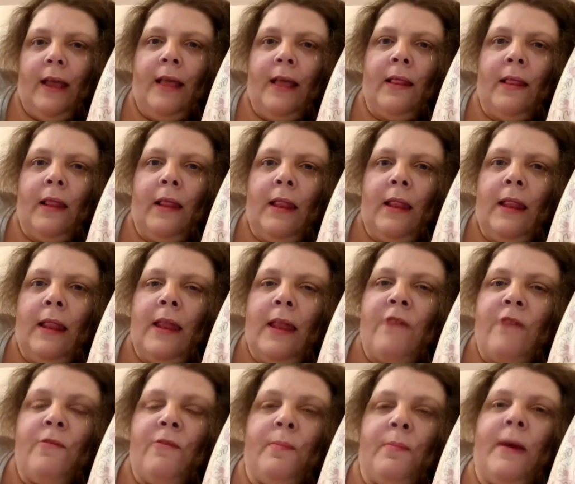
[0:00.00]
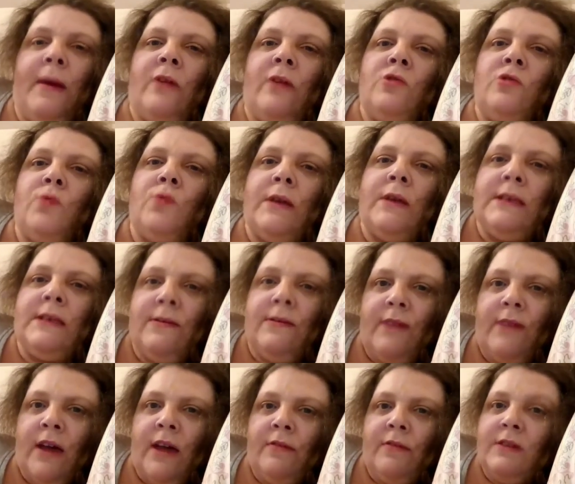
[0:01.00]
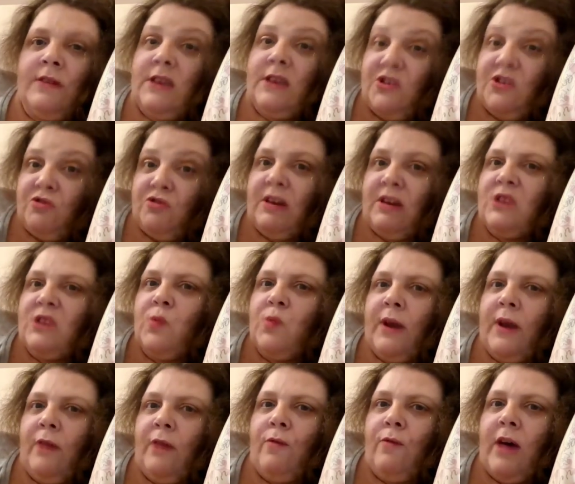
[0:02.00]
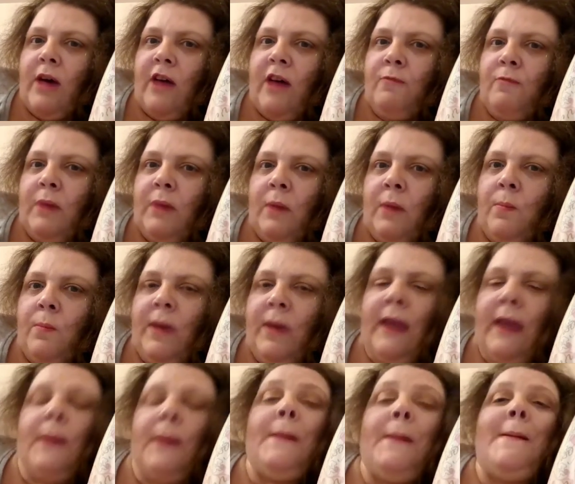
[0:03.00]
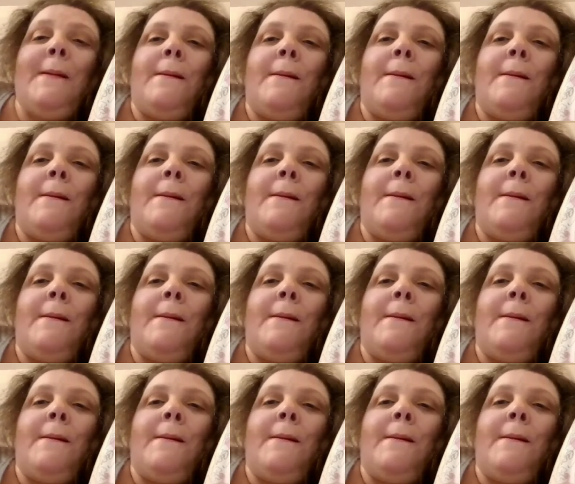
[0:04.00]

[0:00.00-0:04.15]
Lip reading: £11.25 because it's £3.25 P&P.